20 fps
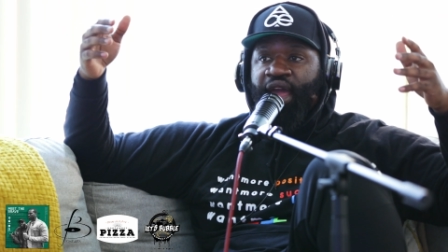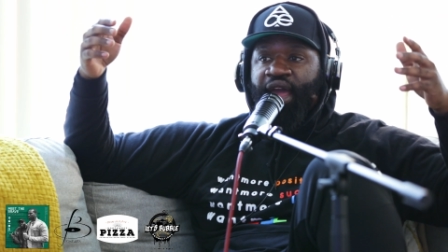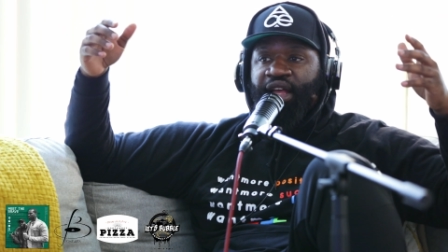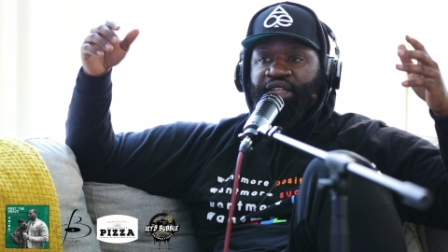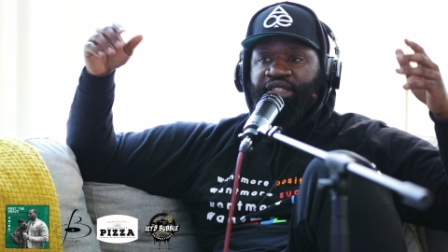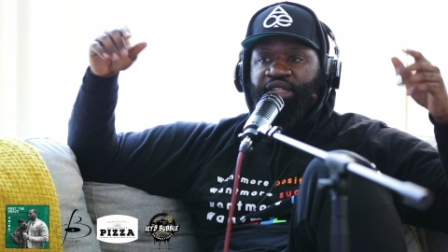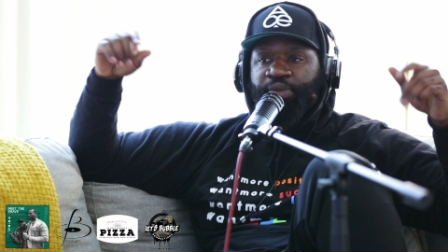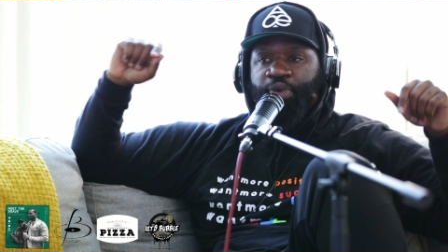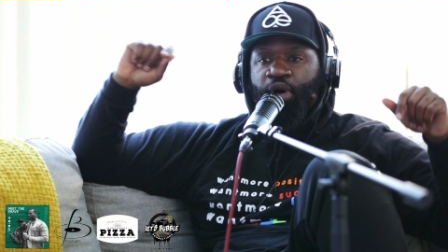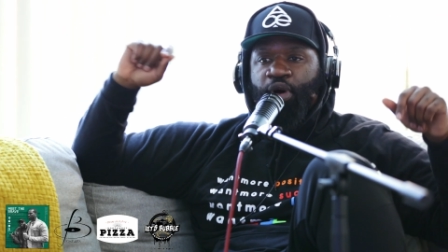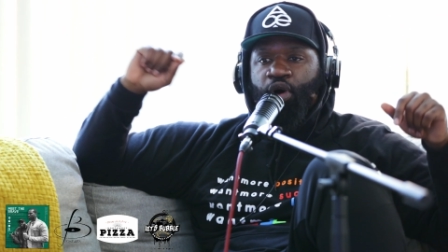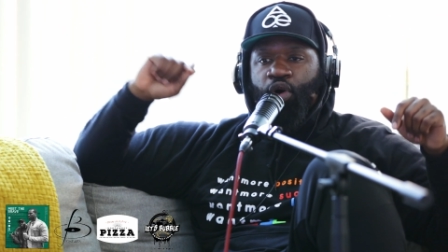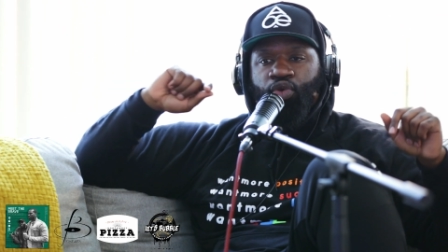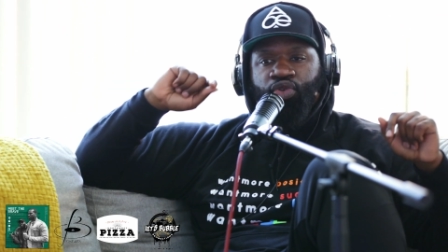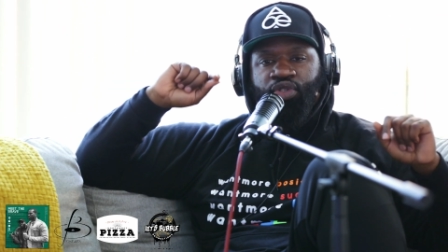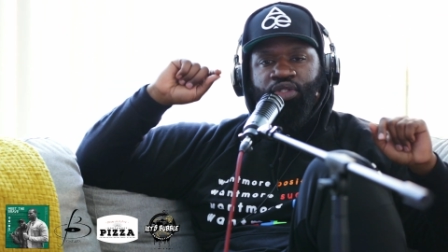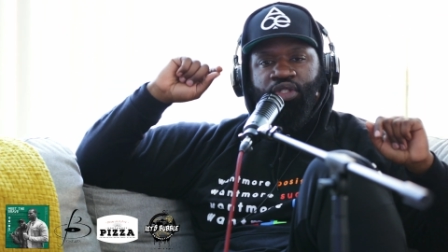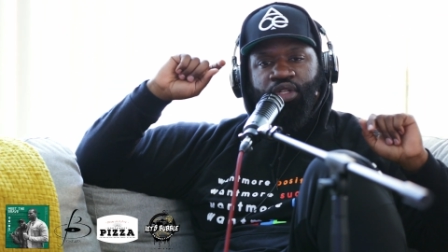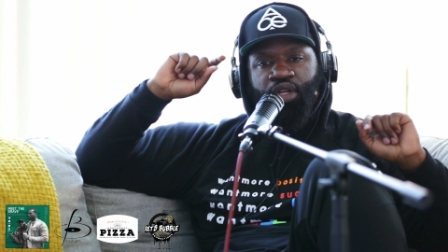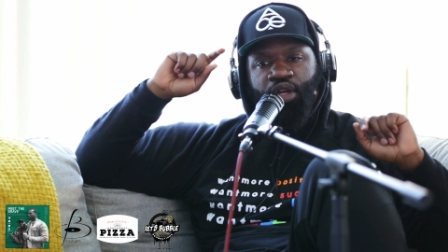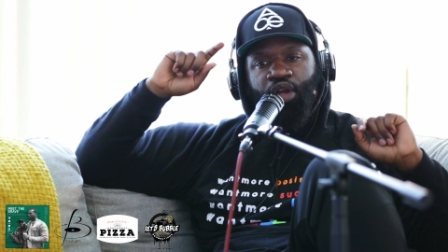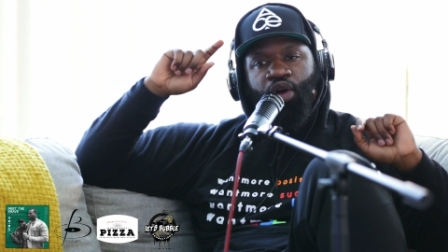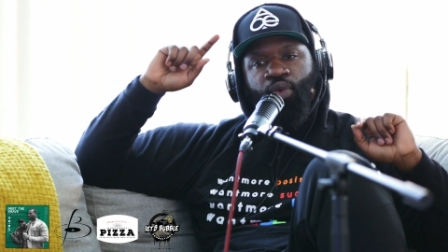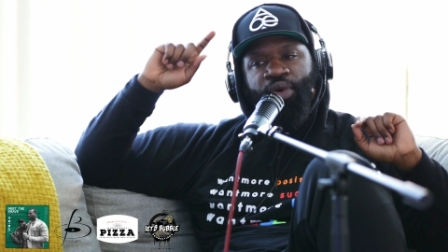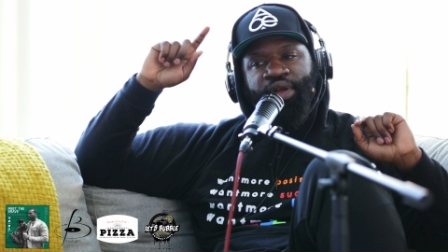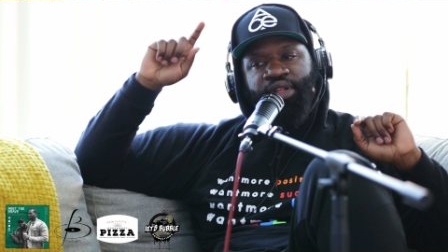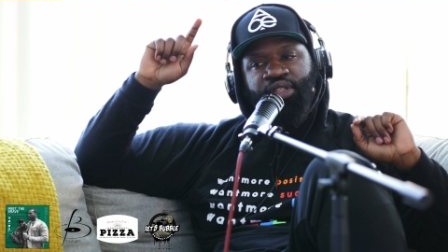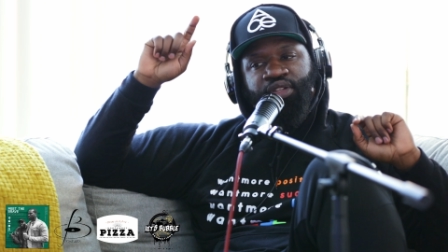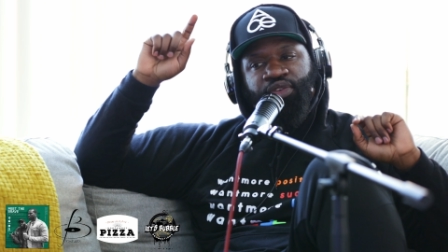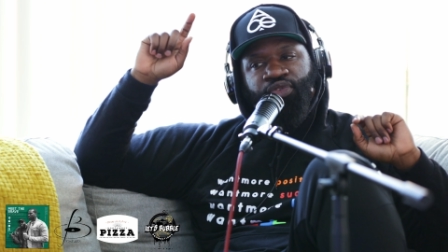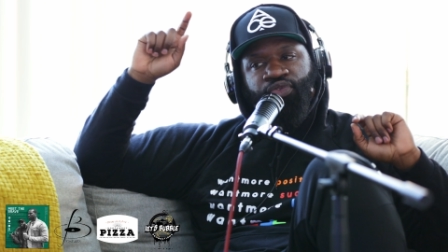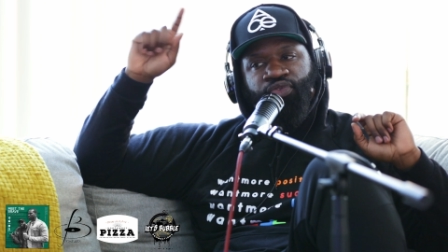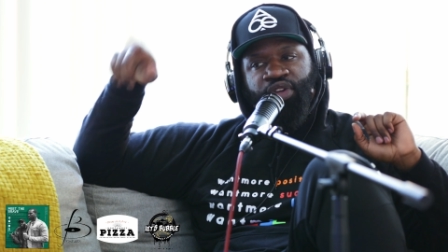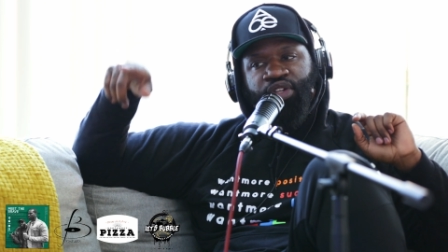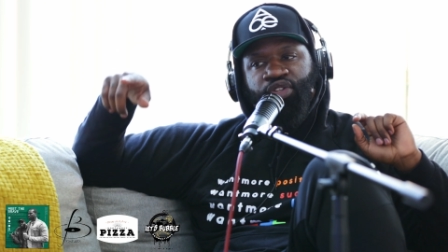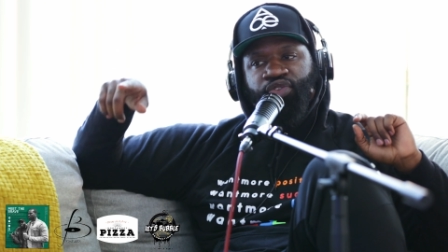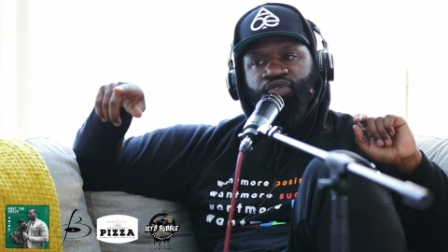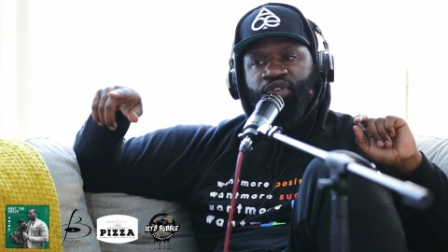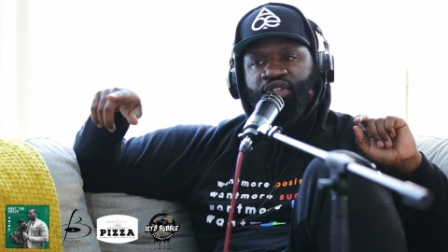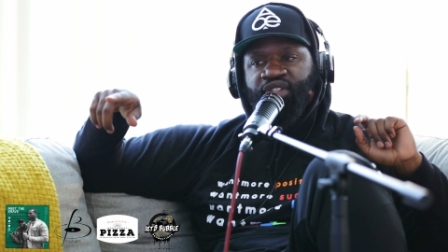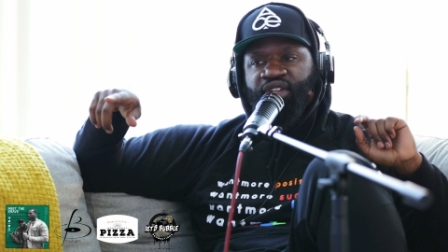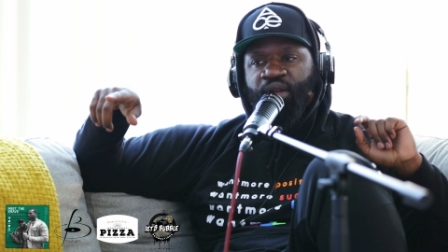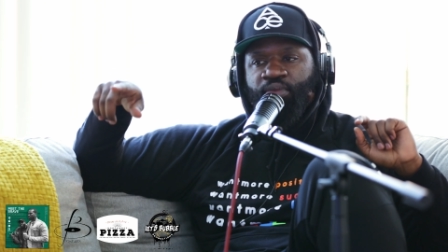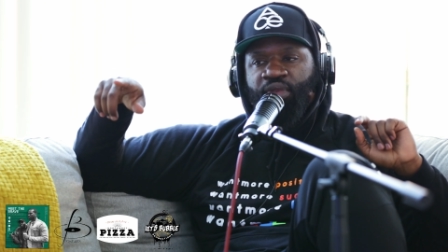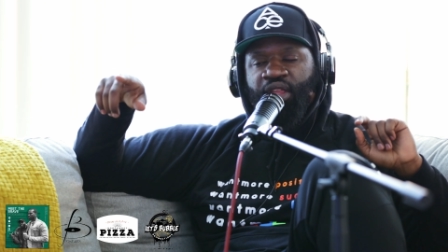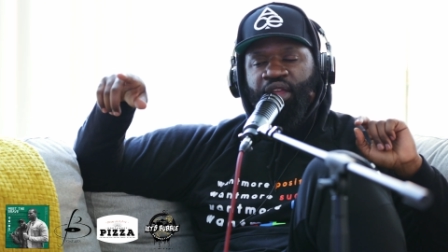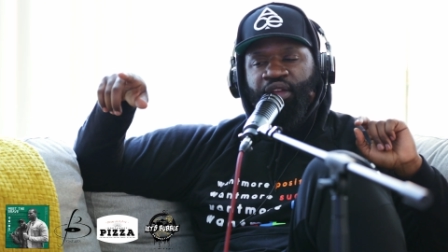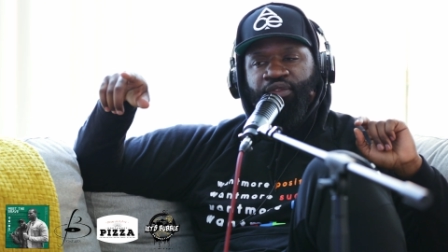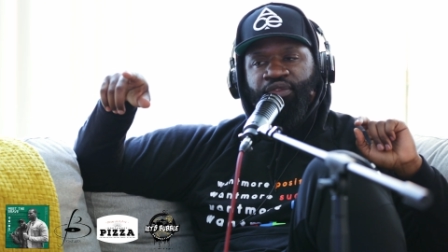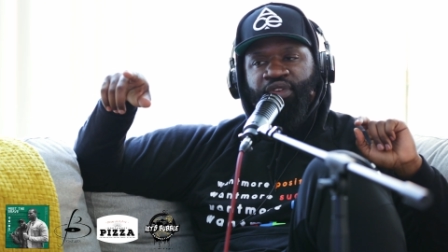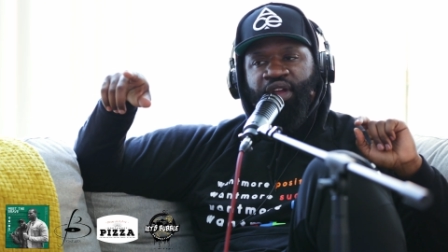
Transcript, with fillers: as opposed to going to fish for something